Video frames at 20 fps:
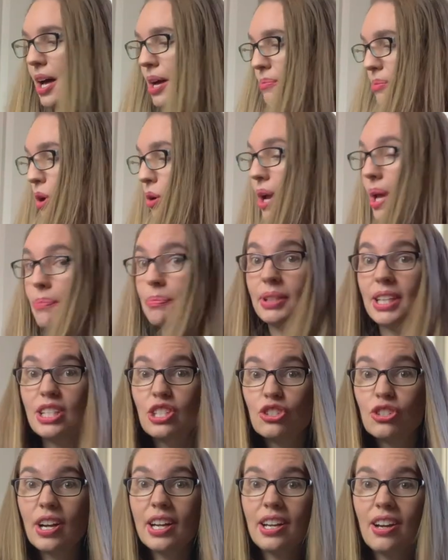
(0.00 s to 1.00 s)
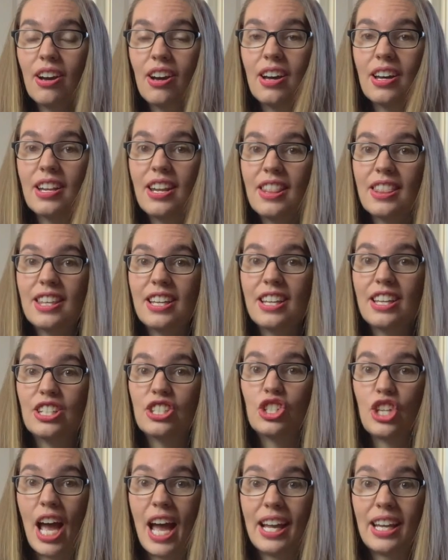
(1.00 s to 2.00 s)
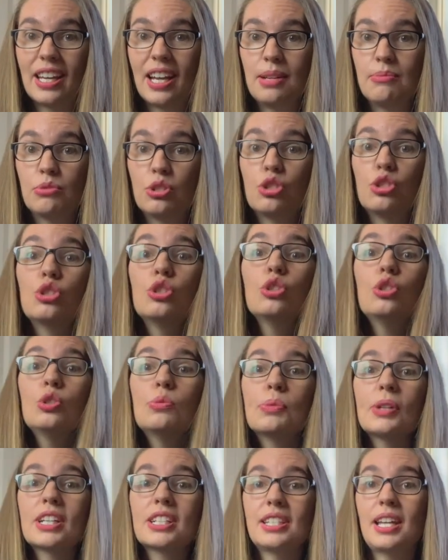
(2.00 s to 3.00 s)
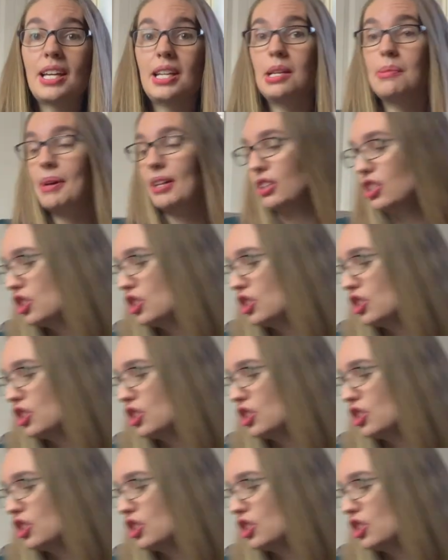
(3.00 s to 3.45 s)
Okay, but let's try on the jacket. I'm super excited about the